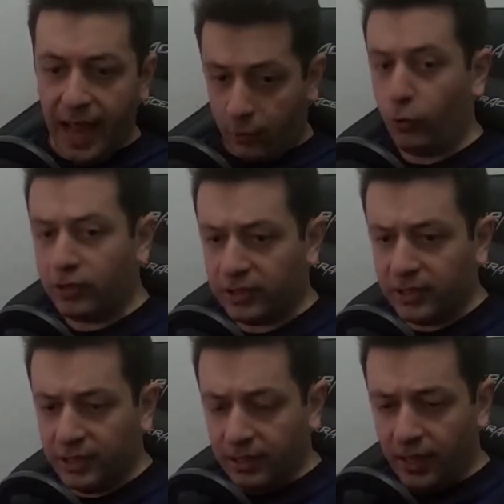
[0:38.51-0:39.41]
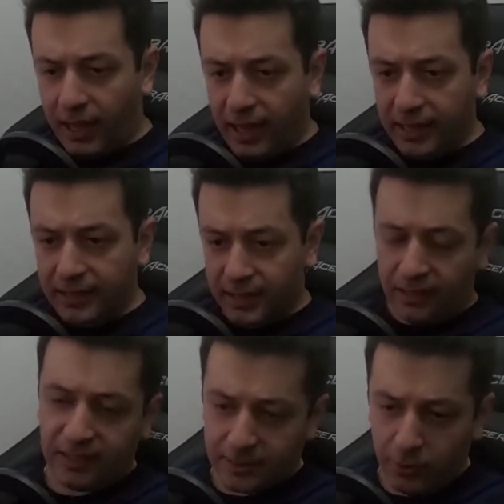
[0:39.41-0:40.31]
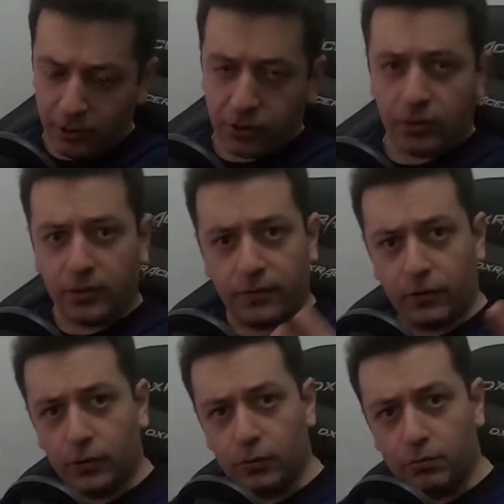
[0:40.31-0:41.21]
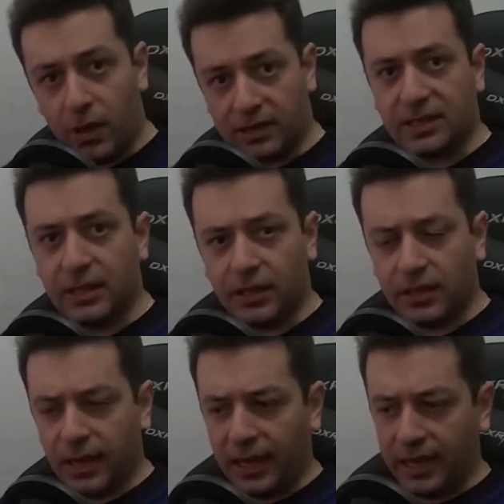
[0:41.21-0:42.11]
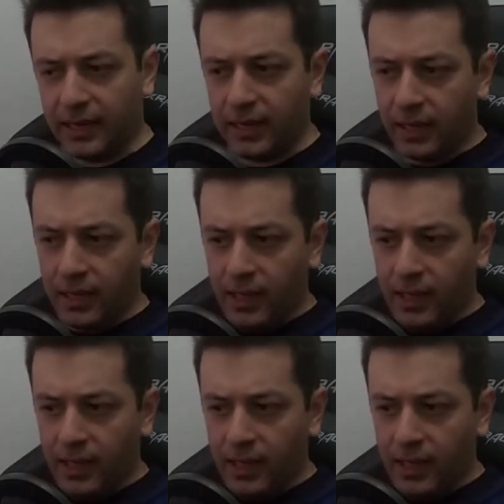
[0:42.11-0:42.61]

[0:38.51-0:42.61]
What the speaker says: I ordered it, I got this monitor a few months later, and